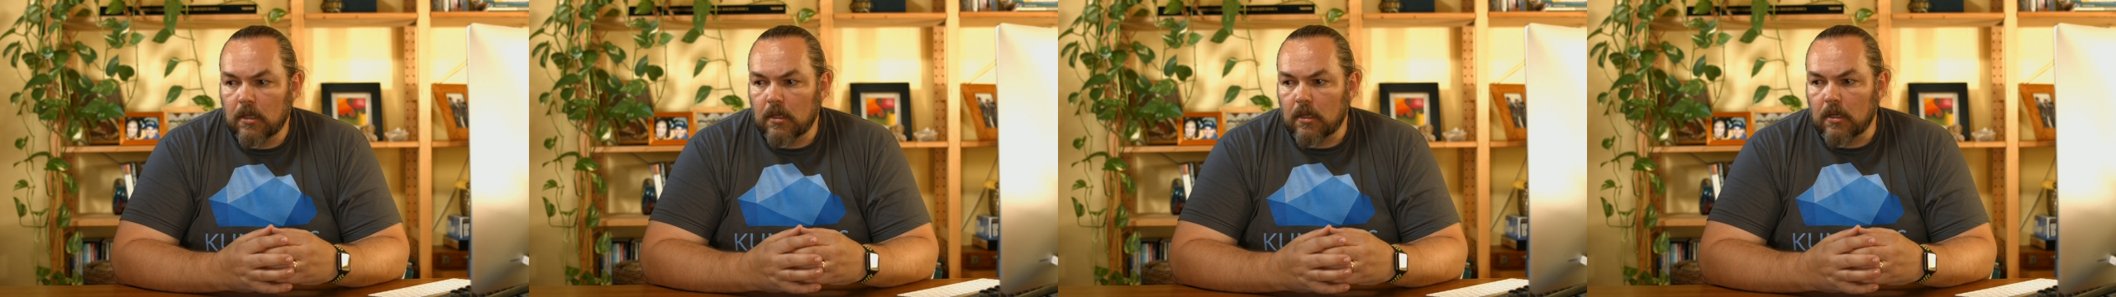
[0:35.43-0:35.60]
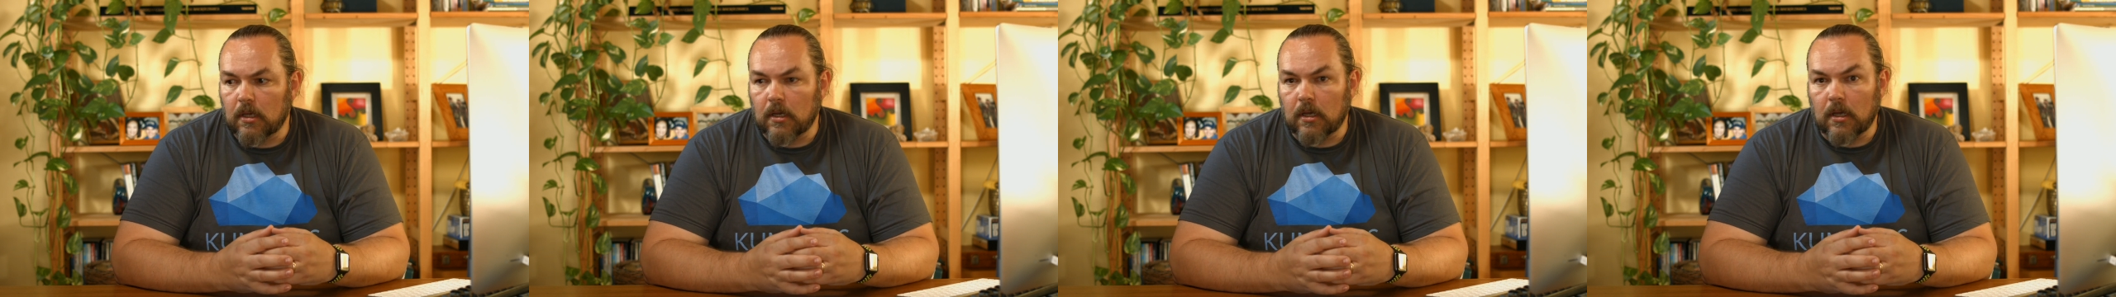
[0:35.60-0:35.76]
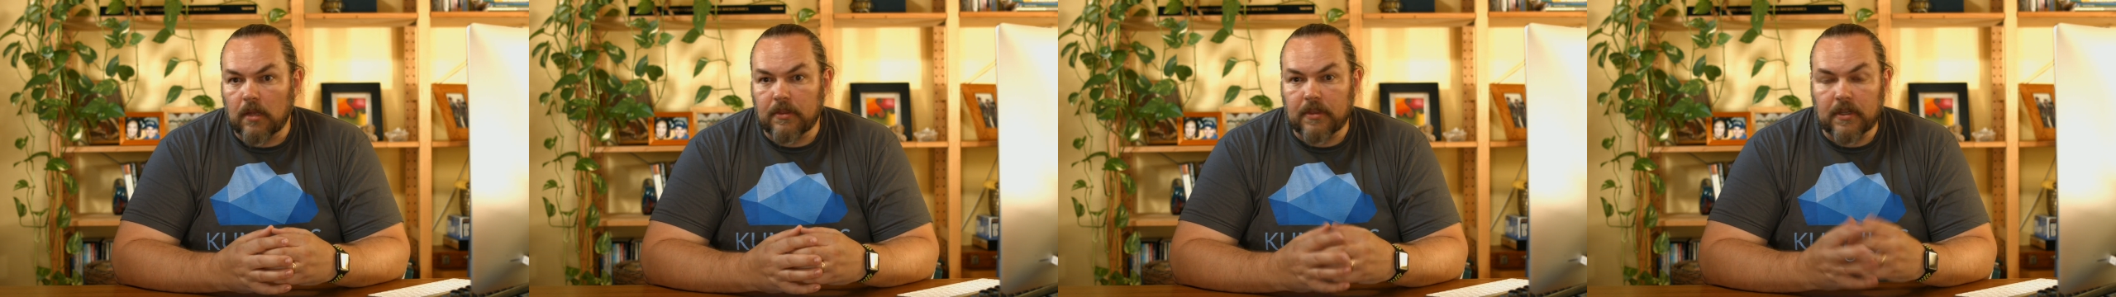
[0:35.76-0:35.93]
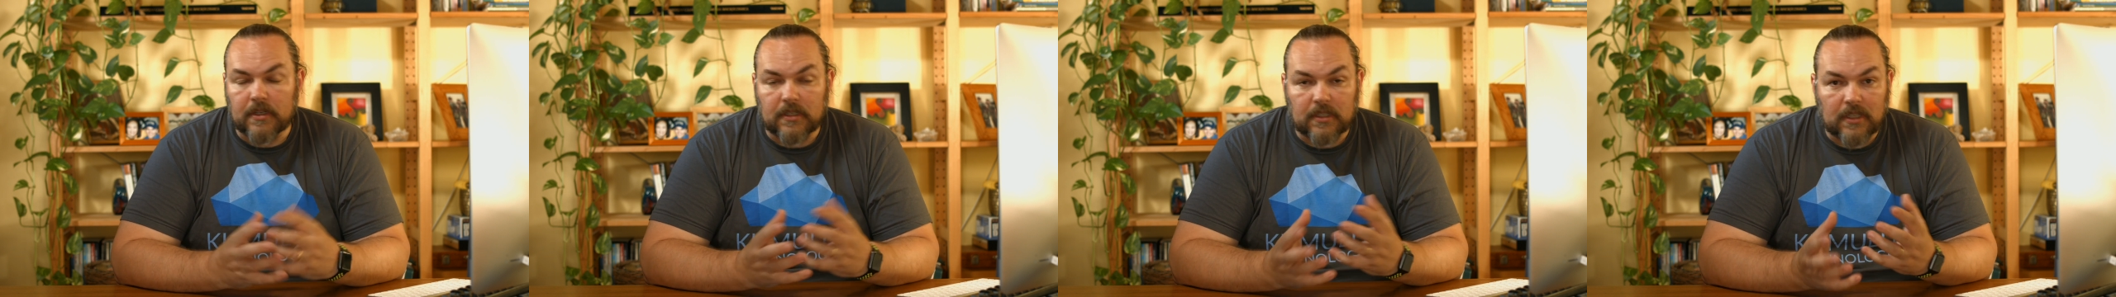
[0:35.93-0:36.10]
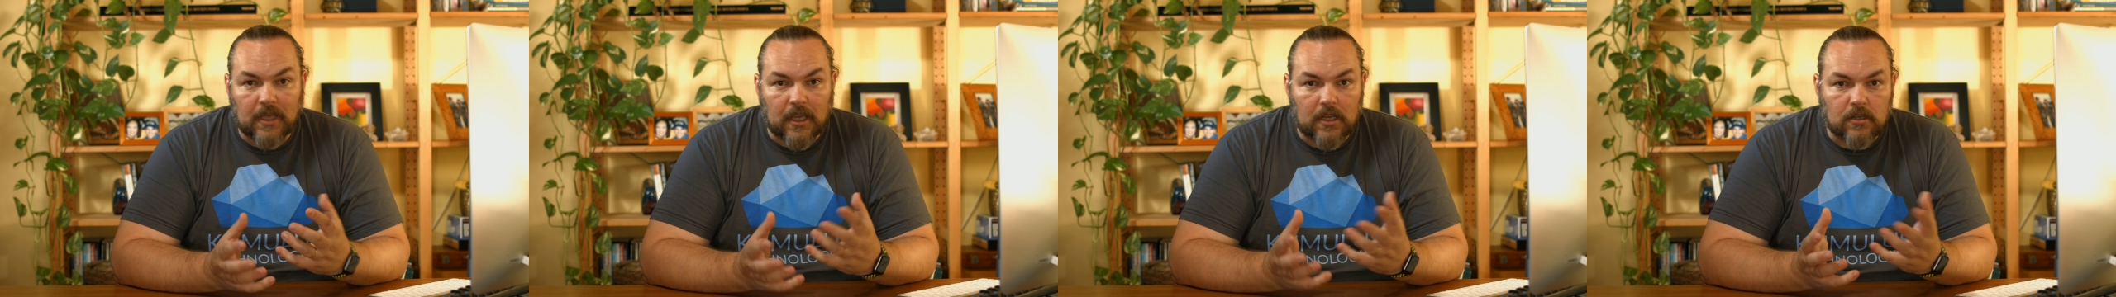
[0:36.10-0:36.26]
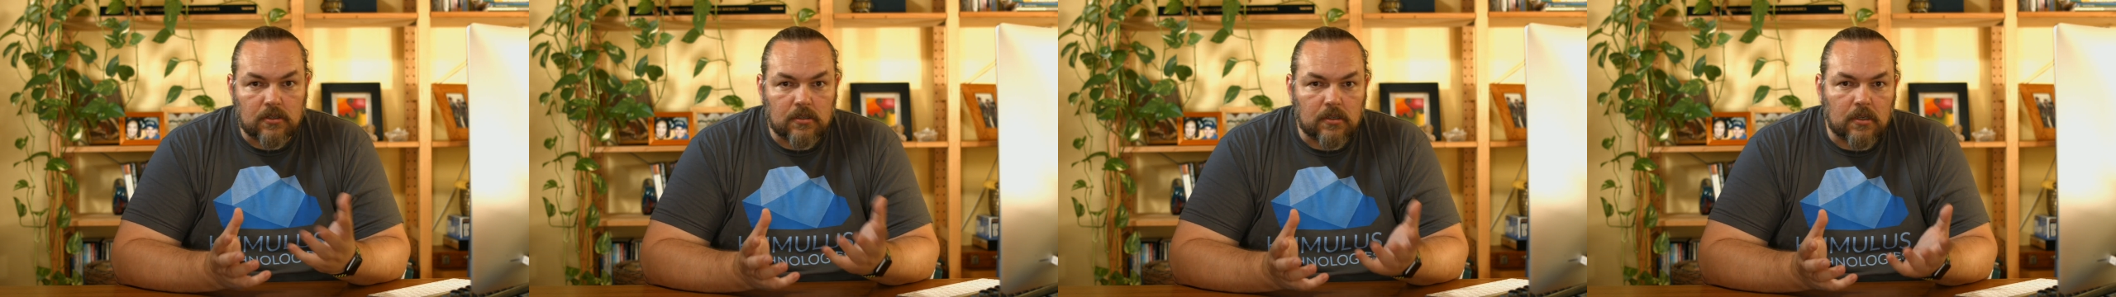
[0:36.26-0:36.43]
uh,
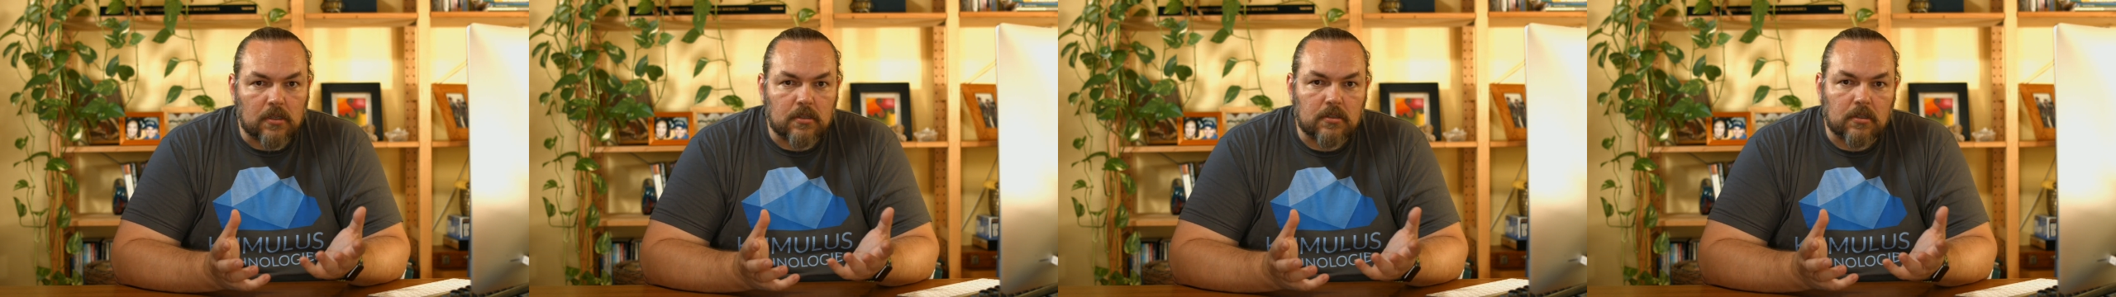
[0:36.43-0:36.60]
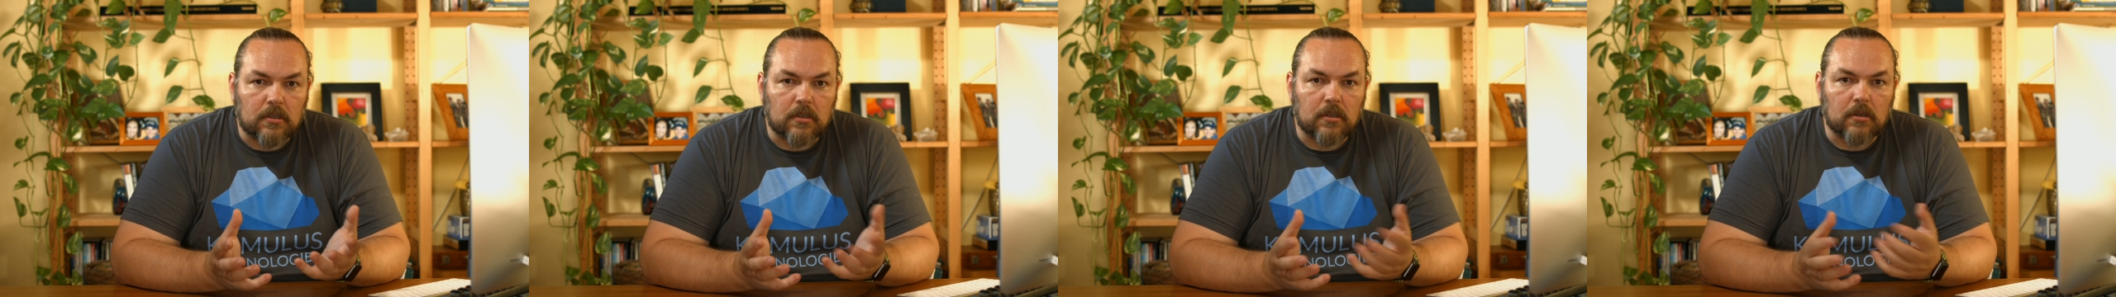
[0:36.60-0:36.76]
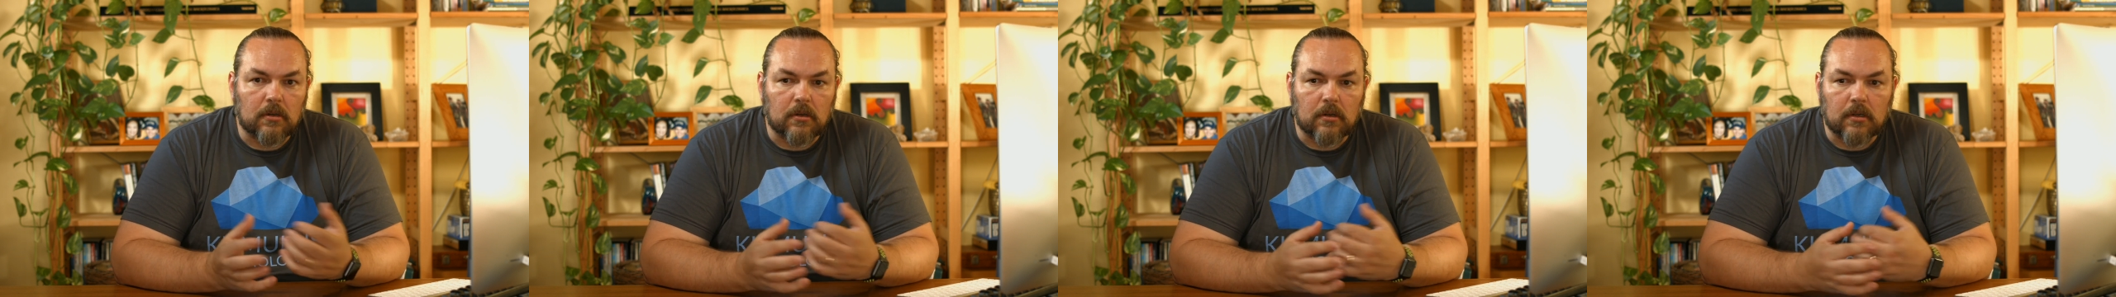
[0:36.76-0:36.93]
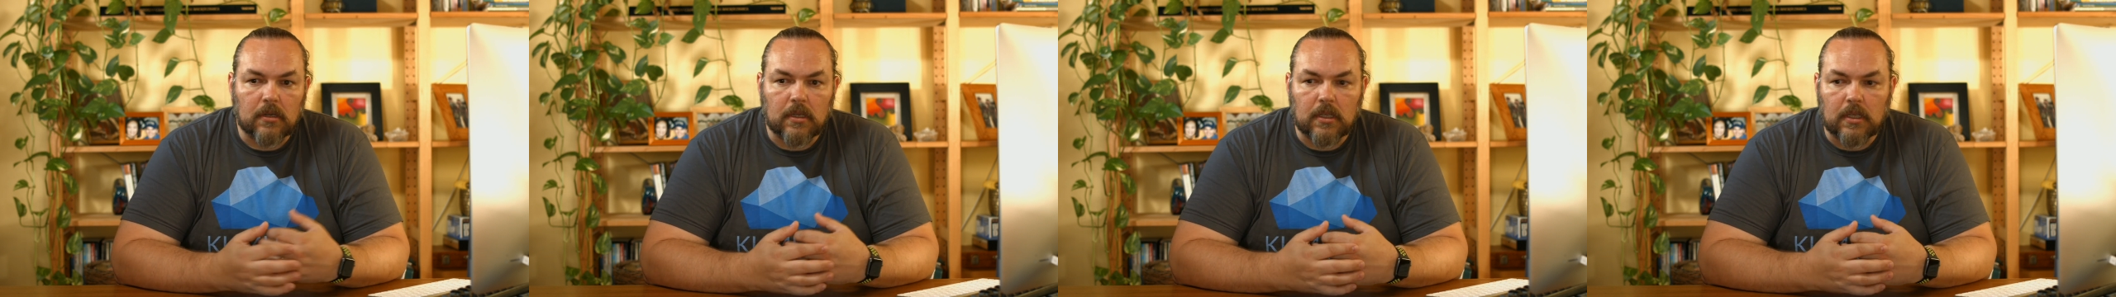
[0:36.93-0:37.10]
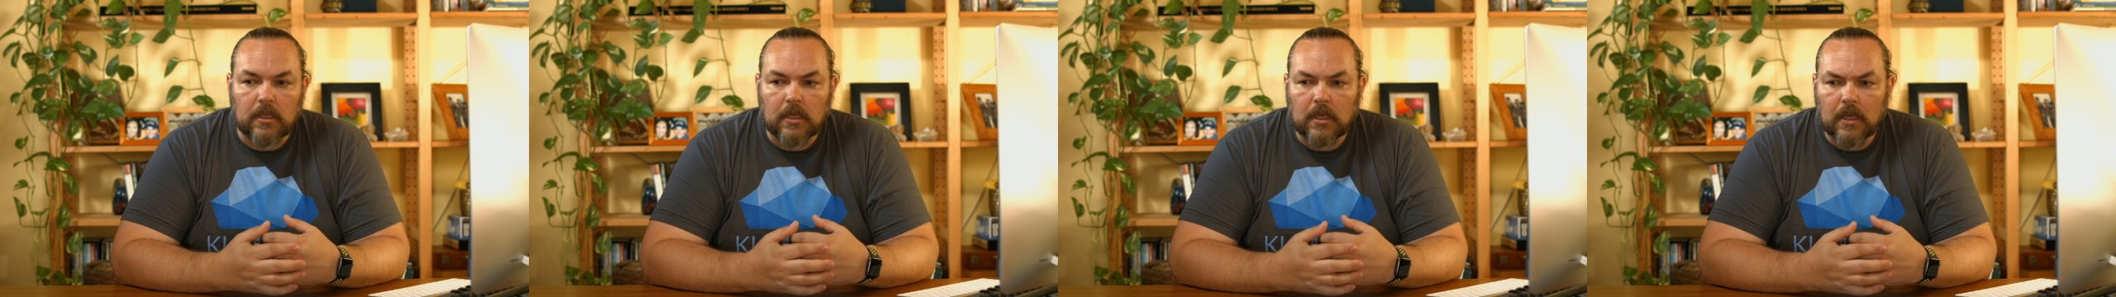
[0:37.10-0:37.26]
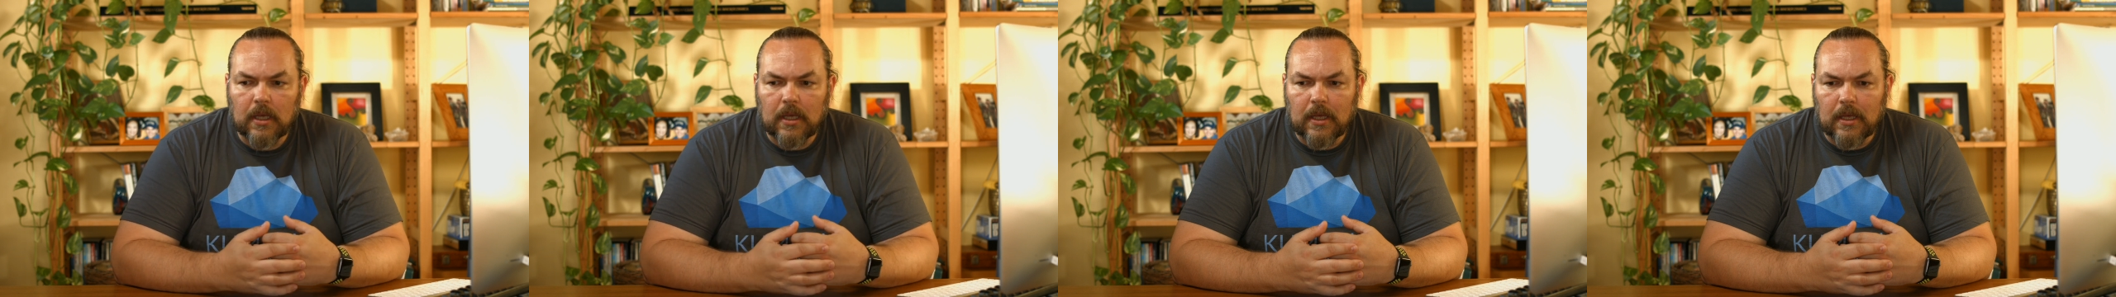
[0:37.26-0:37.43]
authentication and
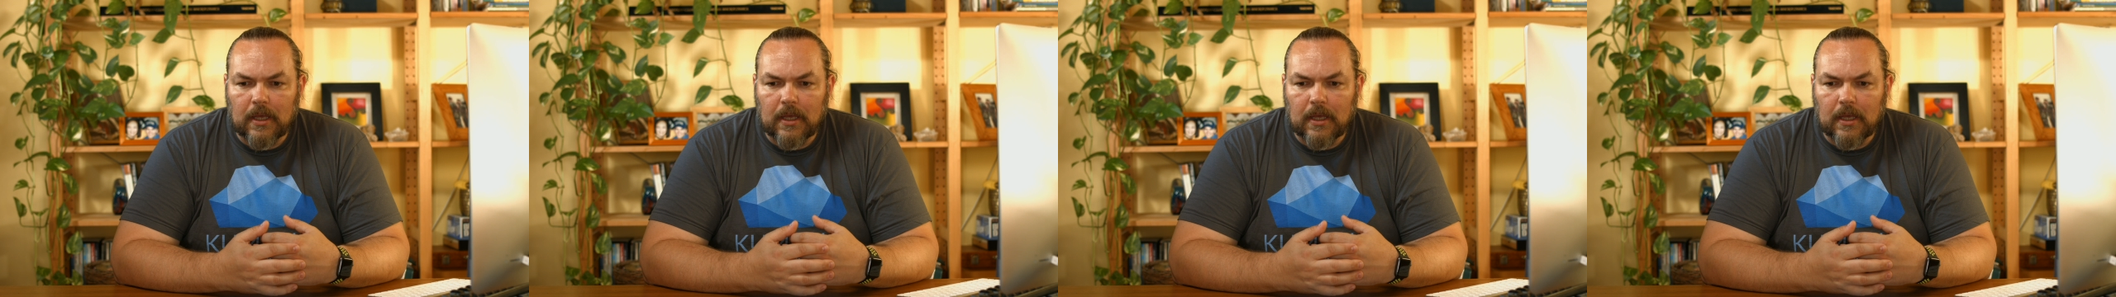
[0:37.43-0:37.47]
security,